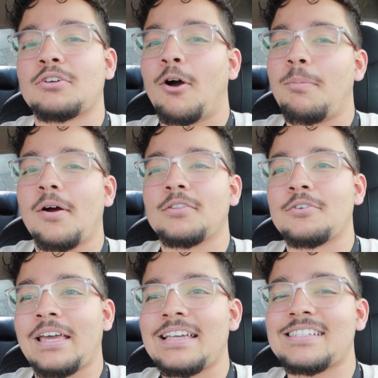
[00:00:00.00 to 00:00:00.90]
Copart
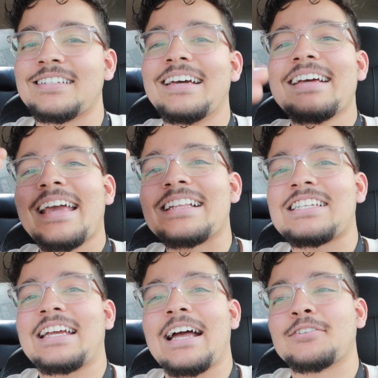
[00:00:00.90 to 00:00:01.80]
location and
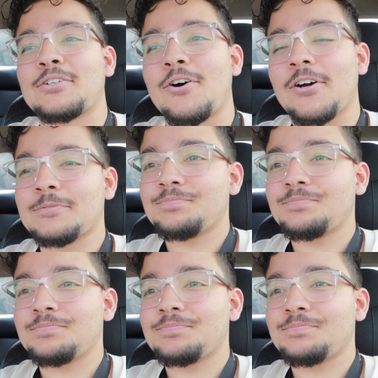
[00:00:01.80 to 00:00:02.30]
check out the car.